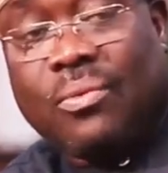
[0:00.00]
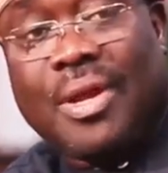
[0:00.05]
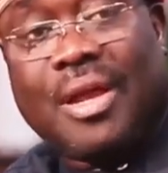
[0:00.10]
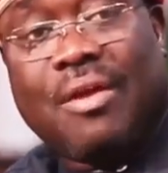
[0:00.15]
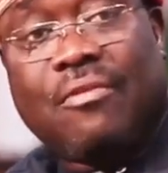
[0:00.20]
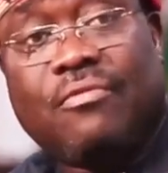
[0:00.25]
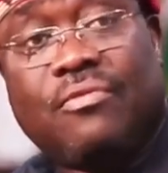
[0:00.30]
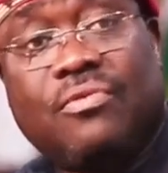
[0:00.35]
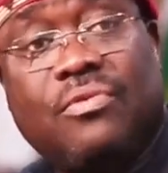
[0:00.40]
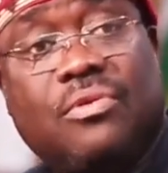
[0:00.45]

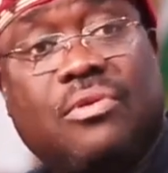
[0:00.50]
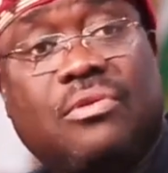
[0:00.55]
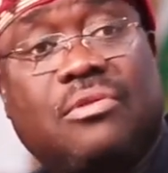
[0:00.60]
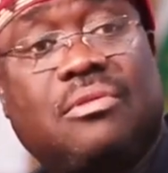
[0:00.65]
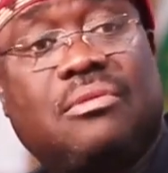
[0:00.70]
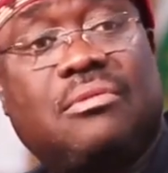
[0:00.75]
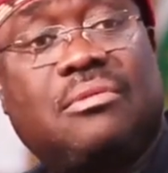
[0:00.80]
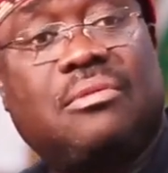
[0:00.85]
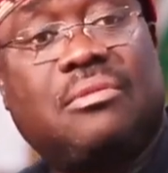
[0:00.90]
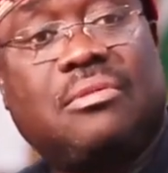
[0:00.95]
We have
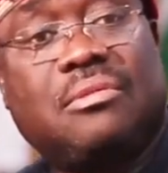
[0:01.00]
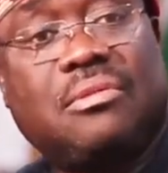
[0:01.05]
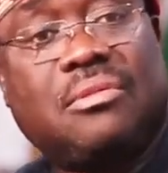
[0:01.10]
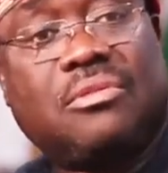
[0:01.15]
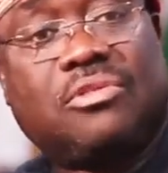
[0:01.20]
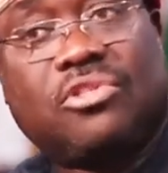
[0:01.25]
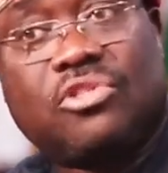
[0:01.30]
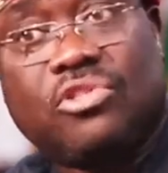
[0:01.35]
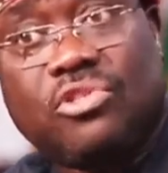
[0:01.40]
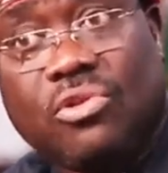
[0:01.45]

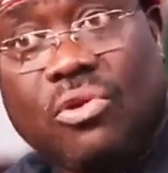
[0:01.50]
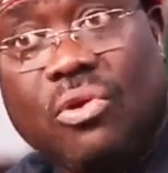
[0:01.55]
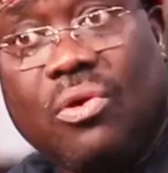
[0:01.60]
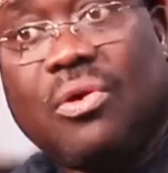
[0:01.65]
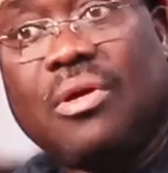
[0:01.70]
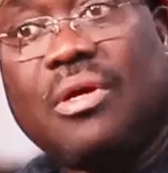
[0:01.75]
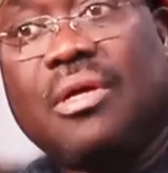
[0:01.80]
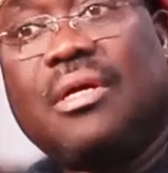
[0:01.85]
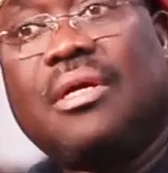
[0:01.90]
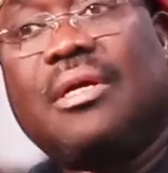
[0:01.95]

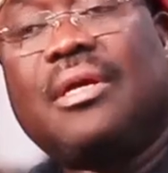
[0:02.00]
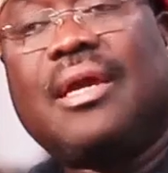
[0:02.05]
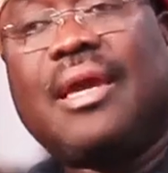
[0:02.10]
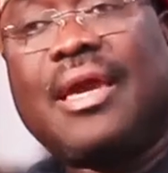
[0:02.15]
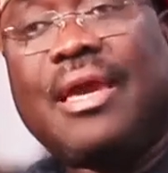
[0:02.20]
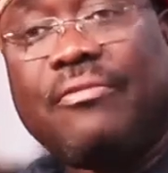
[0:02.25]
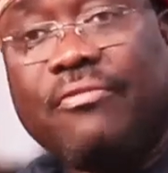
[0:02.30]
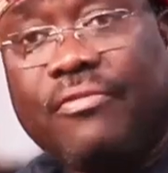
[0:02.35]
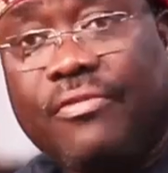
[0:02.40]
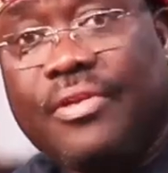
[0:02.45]
strong,
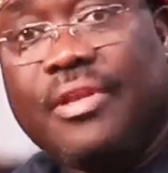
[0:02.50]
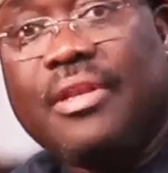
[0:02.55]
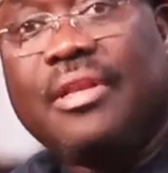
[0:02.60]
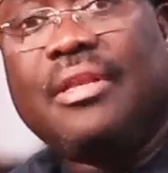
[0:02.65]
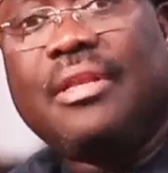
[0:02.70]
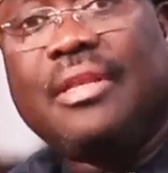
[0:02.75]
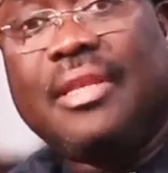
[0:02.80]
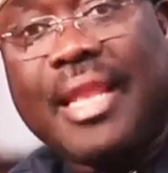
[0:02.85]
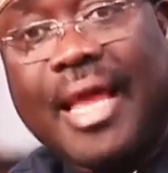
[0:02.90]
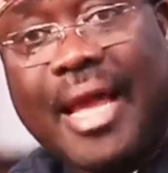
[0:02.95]

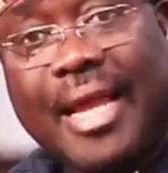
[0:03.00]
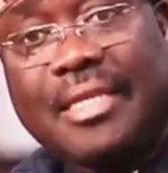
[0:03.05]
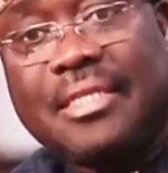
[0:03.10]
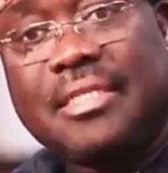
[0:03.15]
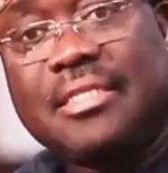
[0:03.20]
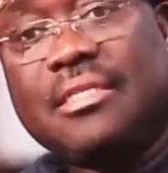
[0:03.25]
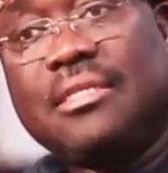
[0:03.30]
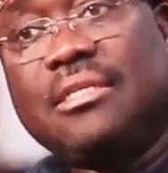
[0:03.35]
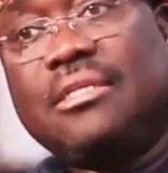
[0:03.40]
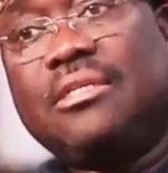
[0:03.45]
heavy,
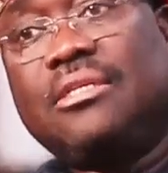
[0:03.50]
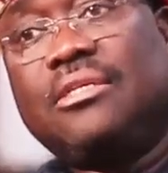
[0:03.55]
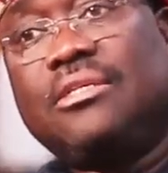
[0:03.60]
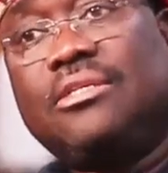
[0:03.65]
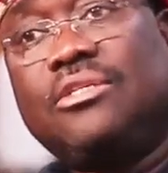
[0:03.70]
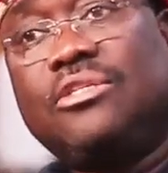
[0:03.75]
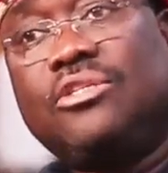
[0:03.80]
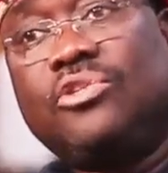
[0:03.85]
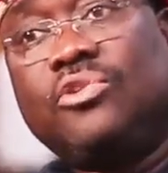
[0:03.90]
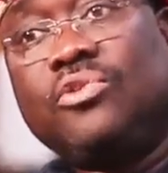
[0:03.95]
large
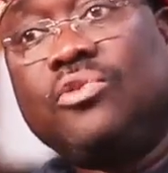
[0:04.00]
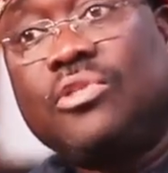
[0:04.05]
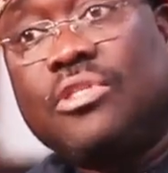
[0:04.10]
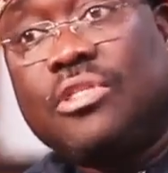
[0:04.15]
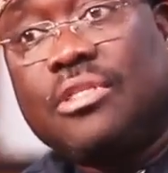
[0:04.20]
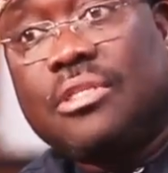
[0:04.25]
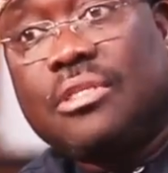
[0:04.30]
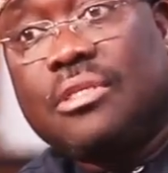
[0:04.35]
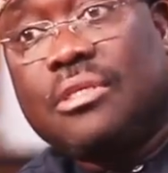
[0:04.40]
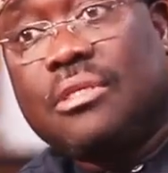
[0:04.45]

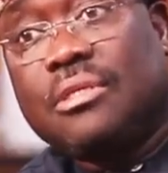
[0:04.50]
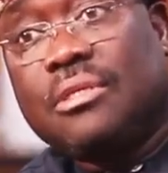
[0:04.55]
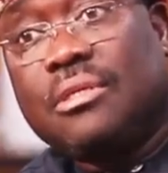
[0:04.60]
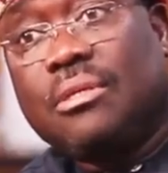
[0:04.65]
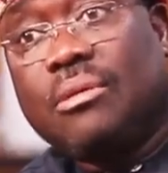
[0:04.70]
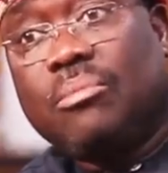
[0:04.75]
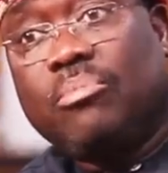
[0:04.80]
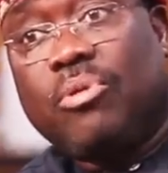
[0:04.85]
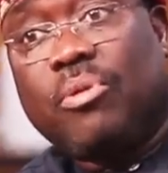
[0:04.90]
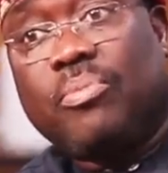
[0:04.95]
youth
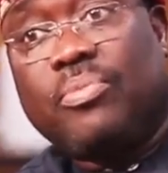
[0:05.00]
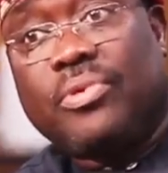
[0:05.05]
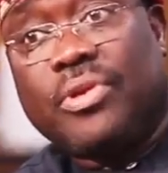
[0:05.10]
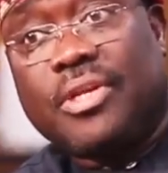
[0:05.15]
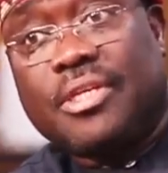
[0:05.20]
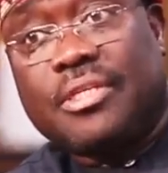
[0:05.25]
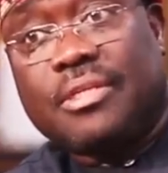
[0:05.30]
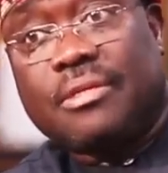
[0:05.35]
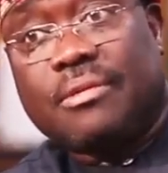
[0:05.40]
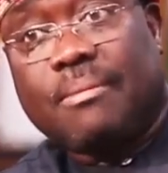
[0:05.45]

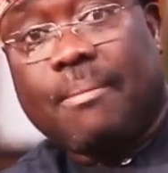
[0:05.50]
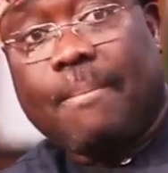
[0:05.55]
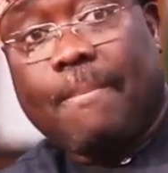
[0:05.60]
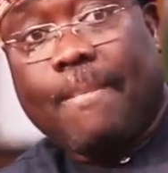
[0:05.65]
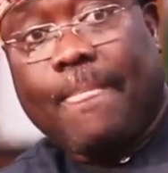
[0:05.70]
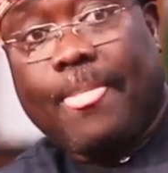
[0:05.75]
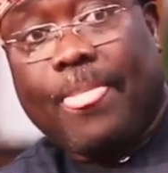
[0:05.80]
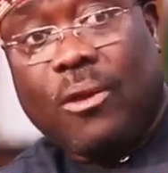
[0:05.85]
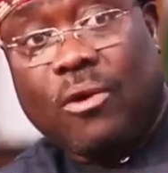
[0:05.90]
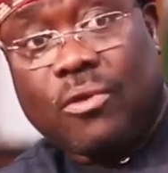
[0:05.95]
population
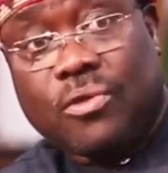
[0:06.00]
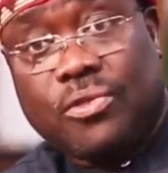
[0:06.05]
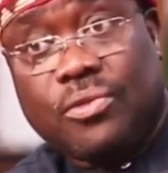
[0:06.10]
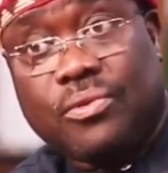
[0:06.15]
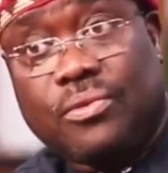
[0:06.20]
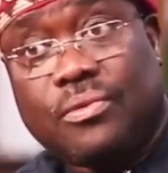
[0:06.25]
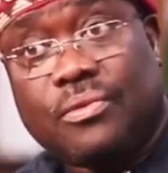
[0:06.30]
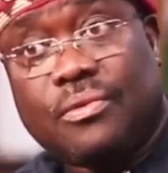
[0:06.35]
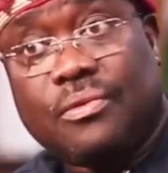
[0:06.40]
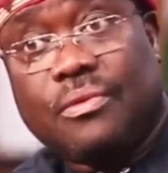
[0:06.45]

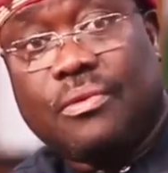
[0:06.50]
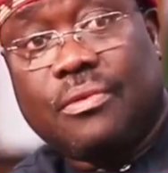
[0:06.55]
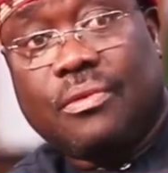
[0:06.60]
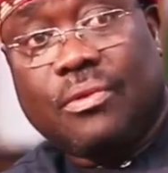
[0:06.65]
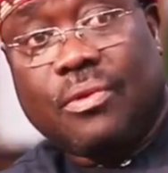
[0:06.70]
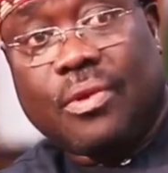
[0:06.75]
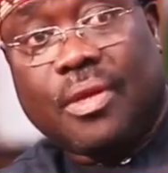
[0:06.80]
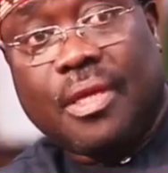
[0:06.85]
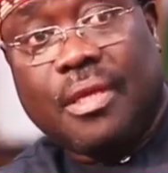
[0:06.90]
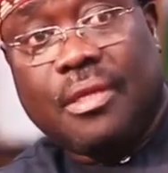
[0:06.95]
also.
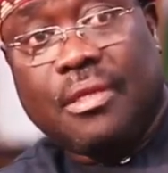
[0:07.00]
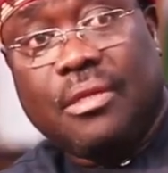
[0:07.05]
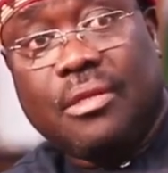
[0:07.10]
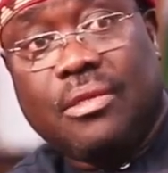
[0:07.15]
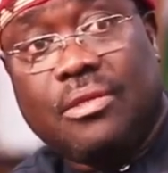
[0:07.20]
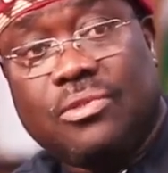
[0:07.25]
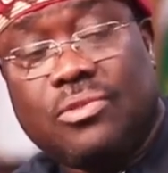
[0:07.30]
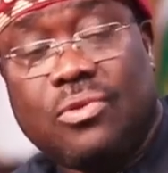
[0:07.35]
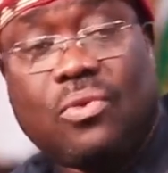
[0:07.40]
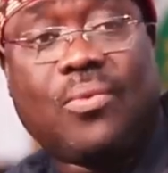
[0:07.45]
Okay,
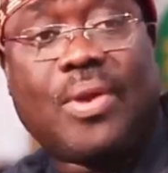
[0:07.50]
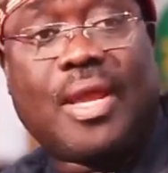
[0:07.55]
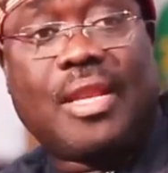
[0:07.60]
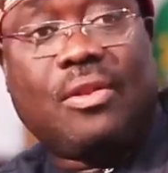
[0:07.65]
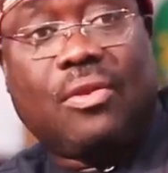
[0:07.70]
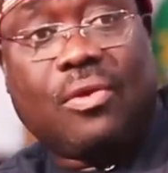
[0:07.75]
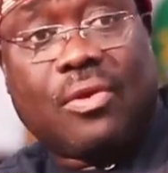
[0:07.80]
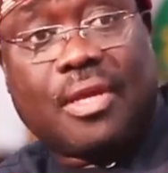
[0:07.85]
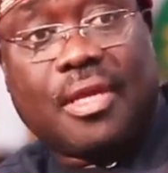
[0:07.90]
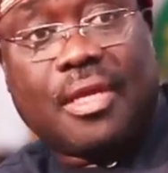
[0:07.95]
so
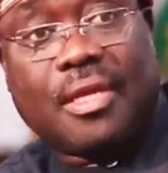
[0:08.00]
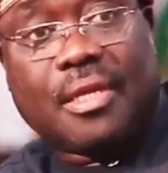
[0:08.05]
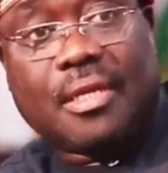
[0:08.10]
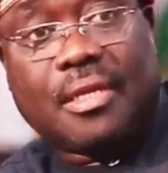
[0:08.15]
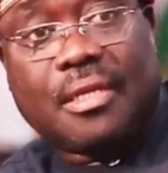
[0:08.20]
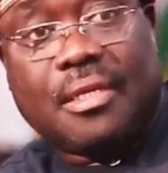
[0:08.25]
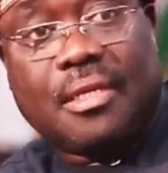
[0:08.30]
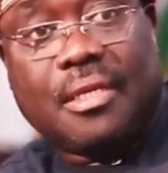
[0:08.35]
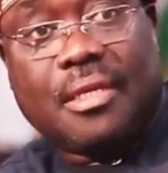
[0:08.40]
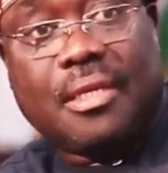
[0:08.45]
we're
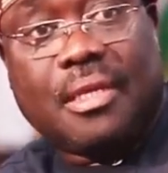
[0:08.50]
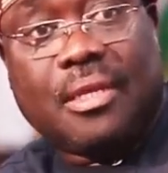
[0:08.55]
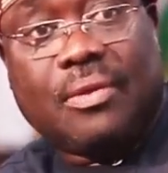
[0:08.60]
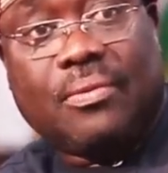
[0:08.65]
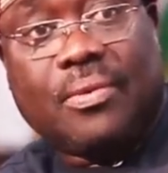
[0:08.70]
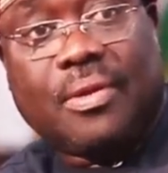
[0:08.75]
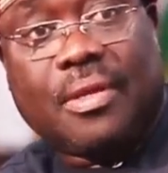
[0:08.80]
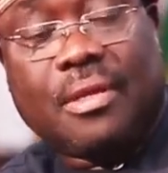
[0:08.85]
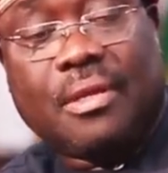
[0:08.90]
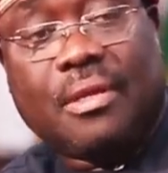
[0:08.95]
lucky in
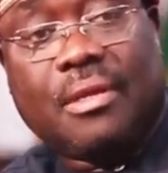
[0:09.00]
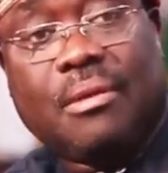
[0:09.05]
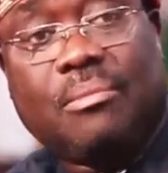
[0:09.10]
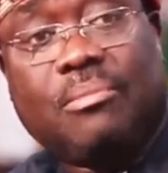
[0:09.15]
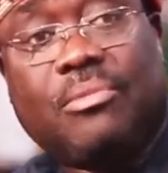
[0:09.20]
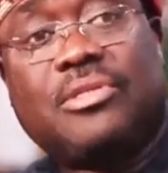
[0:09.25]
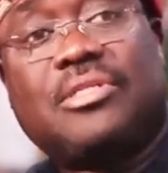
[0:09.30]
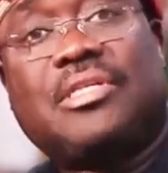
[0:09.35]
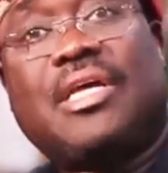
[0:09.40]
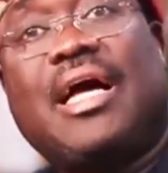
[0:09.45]
a way.
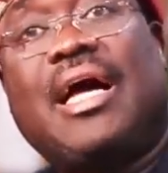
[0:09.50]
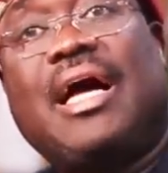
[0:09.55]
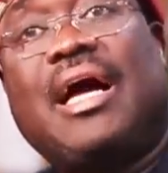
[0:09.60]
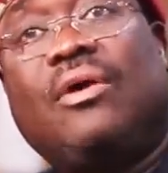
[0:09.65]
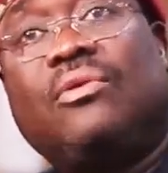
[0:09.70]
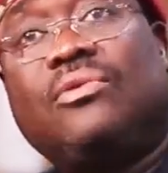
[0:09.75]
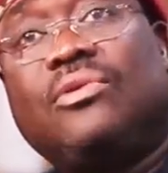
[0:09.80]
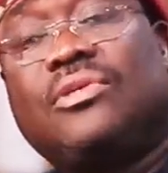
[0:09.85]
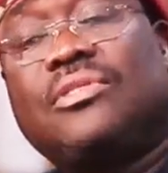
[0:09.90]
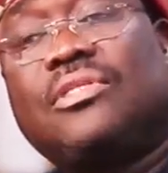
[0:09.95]
But
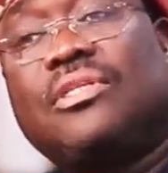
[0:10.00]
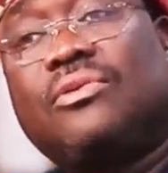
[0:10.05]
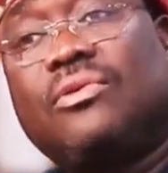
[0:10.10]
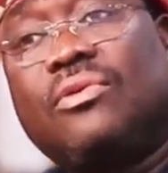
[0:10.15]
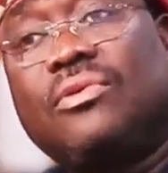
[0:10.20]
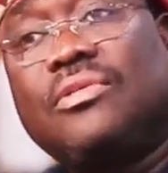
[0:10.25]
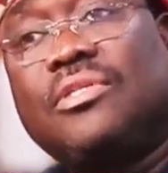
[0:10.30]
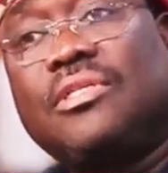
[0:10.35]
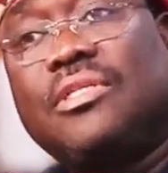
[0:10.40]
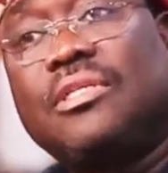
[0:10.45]
how does a
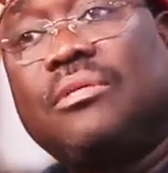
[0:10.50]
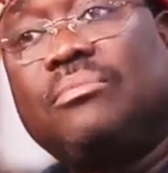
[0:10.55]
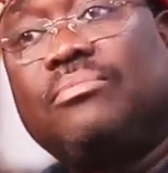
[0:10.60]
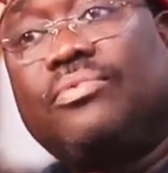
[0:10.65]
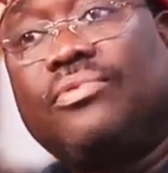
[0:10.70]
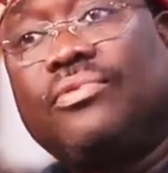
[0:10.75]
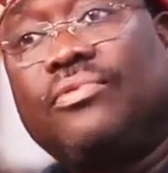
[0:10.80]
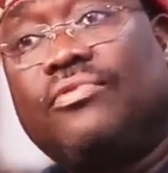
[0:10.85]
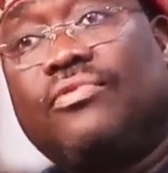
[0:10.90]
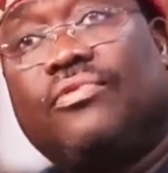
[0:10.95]
country
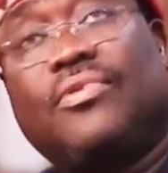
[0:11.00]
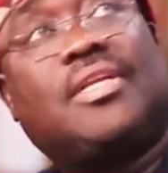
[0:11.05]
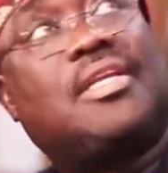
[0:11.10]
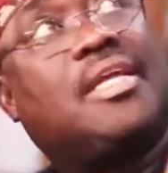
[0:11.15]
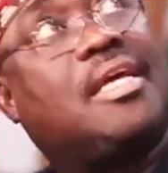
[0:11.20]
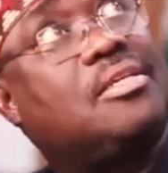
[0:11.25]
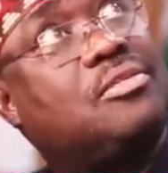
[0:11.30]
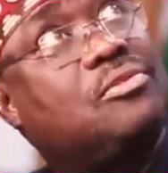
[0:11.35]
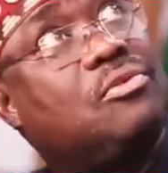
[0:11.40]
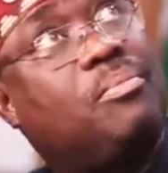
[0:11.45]
improve
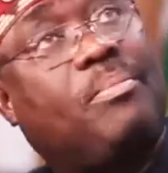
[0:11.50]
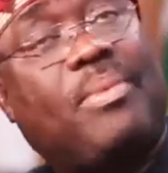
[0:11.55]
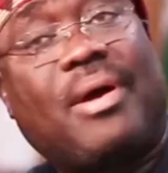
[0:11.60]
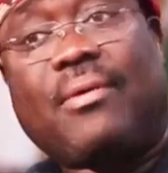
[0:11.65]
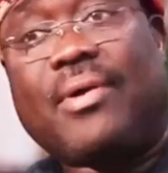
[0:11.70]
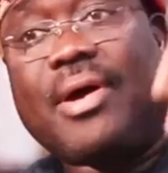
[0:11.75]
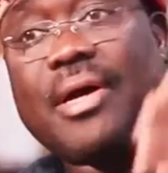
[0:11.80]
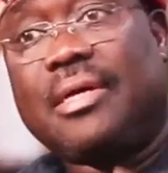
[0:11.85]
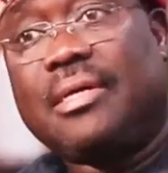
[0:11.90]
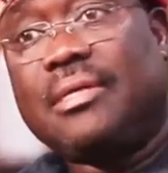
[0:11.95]
when there is no
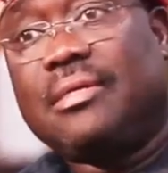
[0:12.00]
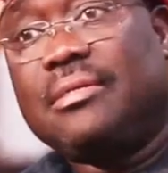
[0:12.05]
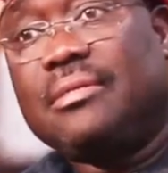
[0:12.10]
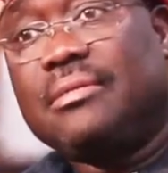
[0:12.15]
power?